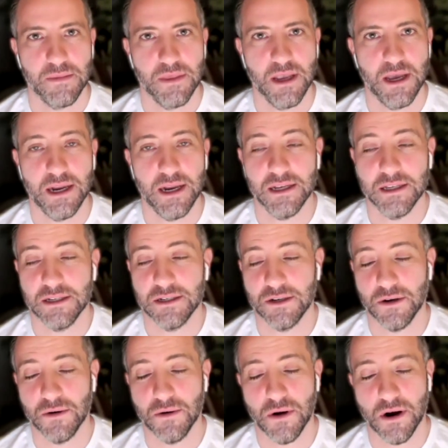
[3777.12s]
And it's
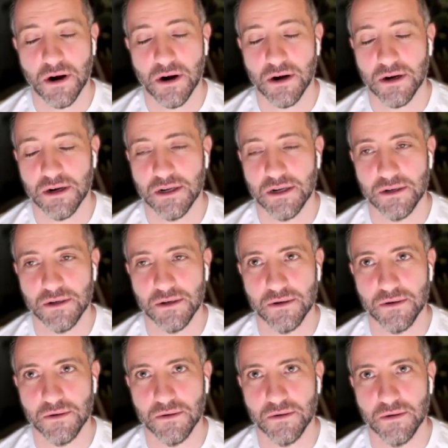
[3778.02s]
so hard
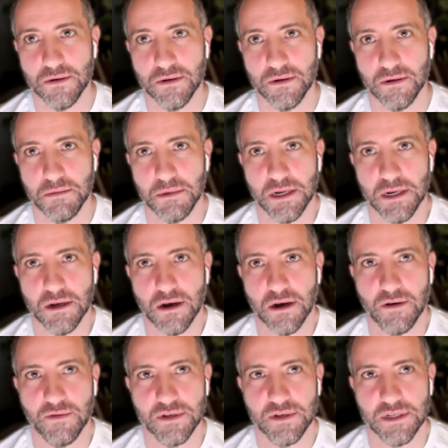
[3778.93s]
to I mean,
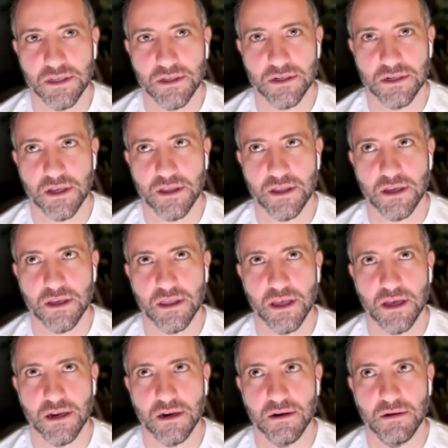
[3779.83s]
obviously there's nothing
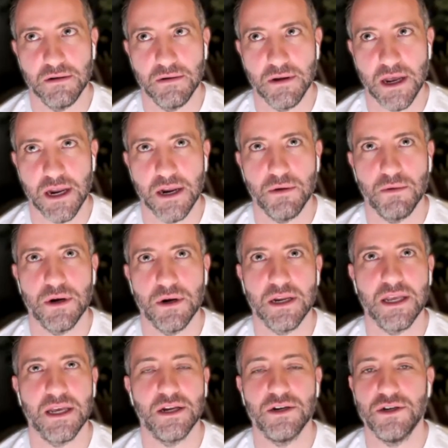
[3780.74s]
that
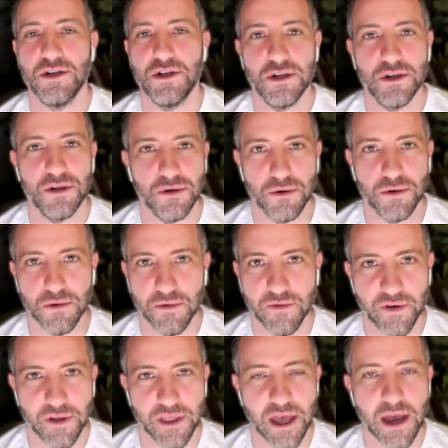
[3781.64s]
anyone can do
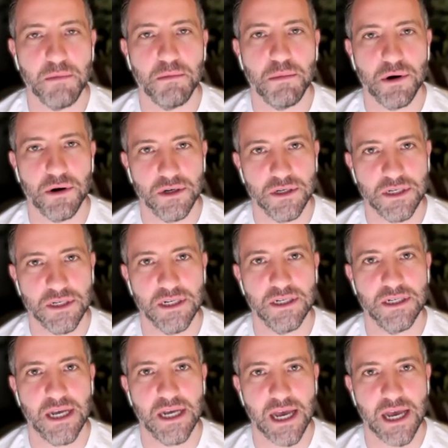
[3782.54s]
for that person to